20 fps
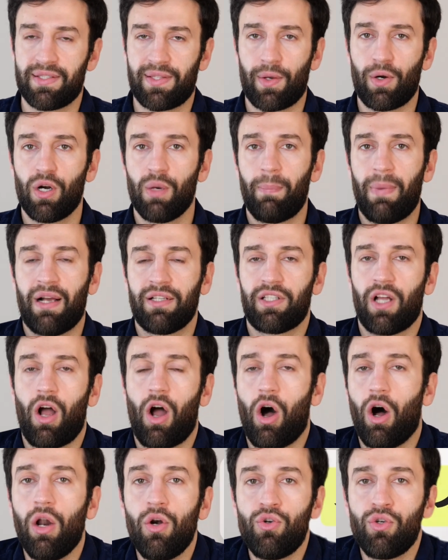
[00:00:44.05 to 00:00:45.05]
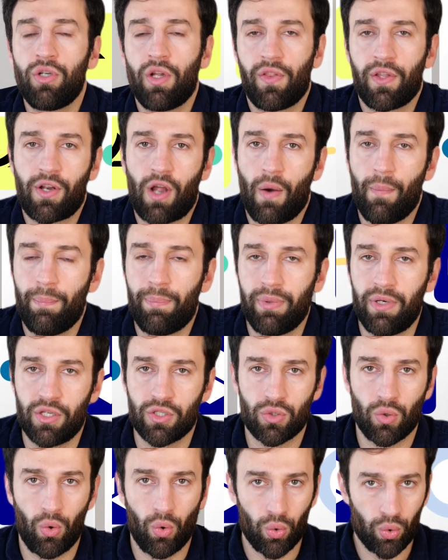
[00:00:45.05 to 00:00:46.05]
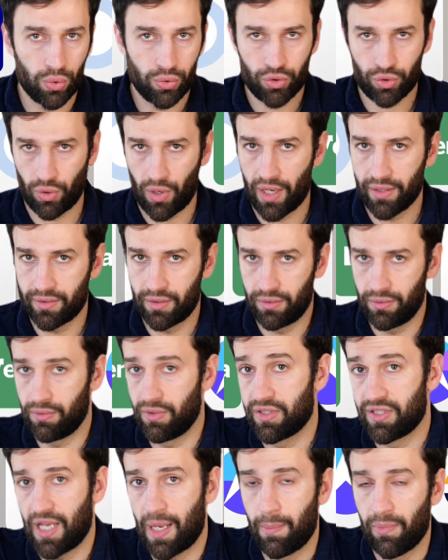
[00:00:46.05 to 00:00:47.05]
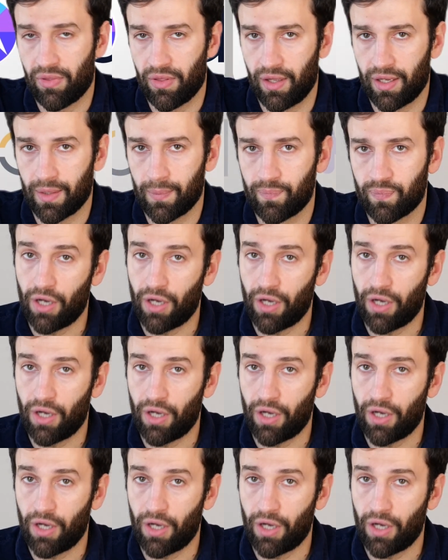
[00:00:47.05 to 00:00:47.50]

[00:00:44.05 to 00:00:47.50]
There are about 100 other companies all trying to do the same thing.